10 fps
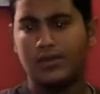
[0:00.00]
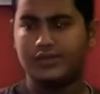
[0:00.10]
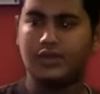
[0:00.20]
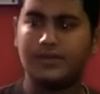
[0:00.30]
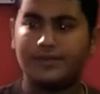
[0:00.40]

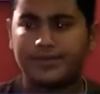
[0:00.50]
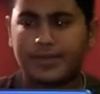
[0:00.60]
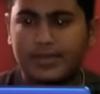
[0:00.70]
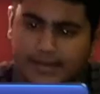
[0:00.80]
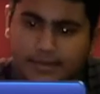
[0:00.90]
So
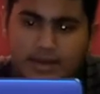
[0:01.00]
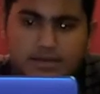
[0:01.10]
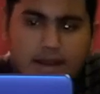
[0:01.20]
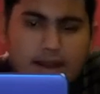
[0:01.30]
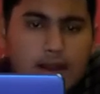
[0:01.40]
this was
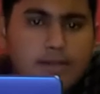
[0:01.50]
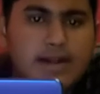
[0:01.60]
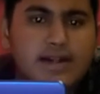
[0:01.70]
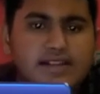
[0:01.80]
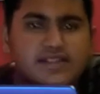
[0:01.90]
my
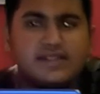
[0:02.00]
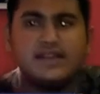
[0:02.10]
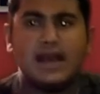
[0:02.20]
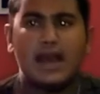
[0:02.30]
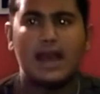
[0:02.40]

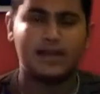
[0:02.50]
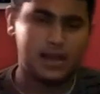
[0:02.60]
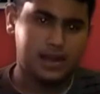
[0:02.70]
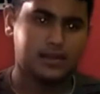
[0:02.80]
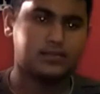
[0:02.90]
recommendations,
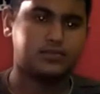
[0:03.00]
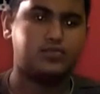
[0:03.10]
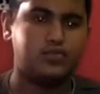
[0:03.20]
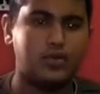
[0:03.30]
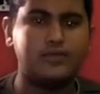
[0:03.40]

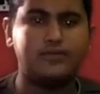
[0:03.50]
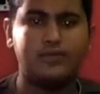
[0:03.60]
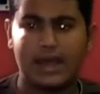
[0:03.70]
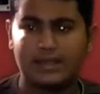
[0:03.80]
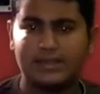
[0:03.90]

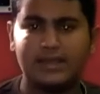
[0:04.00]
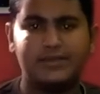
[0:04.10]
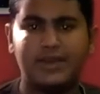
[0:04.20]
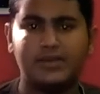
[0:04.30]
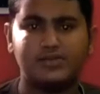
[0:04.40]
and this
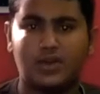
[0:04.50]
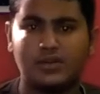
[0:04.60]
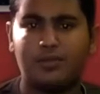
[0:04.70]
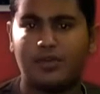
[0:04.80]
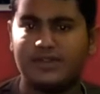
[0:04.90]
video is
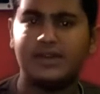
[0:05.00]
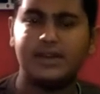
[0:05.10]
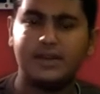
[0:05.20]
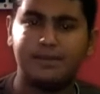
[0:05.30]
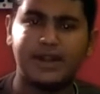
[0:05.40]
not sponsored
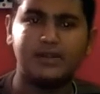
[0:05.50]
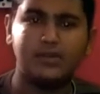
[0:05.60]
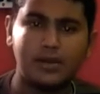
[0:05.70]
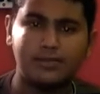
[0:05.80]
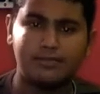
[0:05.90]
any
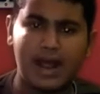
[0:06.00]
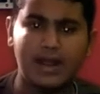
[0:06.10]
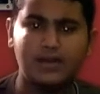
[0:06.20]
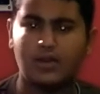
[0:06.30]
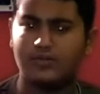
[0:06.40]
particular
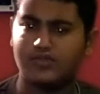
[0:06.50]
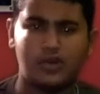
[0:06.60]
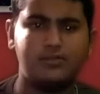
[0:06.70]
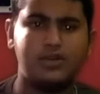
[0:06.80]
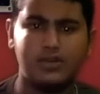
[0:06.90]
brand or
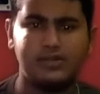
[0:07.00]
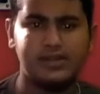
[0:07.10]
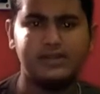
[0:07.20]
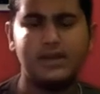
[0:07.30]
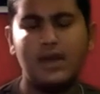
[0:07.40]
Xiaomi or
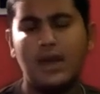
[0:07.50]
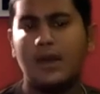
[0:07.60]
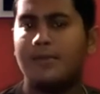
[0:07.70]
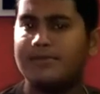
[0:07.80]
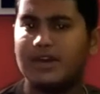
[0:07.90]
this,
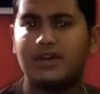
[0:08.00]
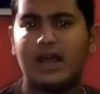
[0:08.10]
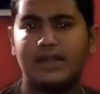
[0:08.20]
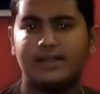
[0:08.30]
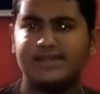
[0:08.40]
because
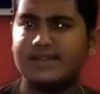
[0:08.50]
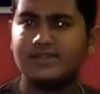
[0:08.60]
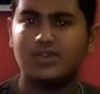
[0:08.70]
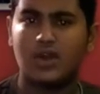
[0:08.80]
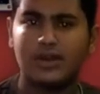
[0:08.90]
this
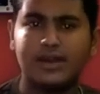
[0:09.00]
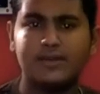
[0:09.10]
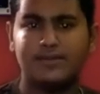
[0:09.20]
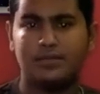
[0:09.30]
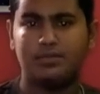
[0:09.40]
is not
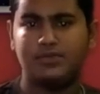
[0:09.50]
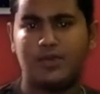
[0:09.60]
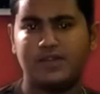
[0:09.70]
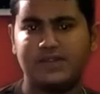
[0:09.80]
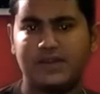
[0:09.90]
any
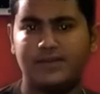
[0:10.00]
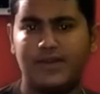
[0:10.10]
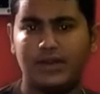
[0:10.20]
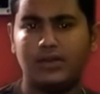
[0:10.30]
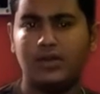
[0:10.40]
sponsored
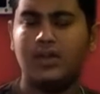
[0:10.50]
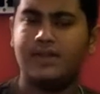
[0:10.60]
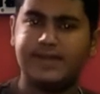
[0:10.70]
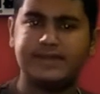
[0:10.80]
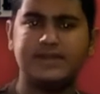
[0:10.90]
video.
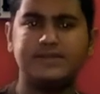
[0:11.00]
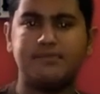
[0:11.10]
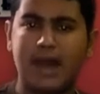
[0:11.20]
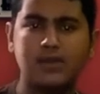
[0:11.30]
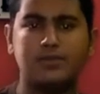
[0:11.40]
This is
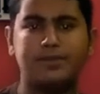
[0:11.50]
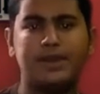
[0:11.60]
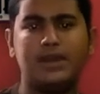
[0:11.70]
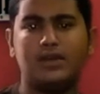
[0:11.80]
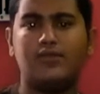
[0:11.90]
my
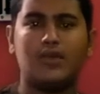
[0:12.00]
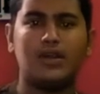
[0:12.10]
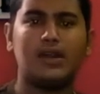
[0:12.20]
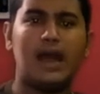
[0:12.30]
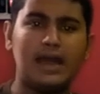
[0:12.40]
opinion of
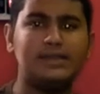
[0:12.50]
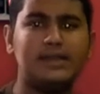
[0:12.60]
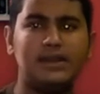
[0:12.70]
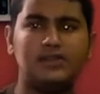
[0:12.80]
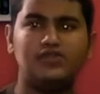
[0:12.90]
what I
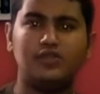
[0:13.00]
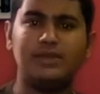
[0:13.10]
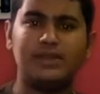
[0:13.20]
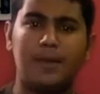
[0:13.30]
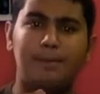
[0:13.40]
think it should
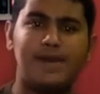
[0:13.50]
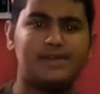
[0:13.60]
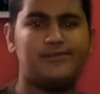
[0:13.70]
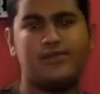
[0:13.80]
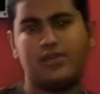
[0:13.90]
be the
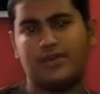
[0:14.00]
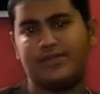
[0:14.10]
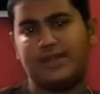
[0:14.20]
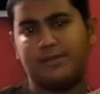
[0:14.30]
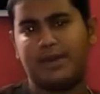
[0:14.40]
best phone
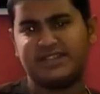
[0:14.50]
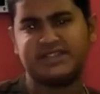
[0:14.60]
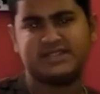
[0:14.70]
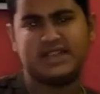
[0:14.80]
of this budget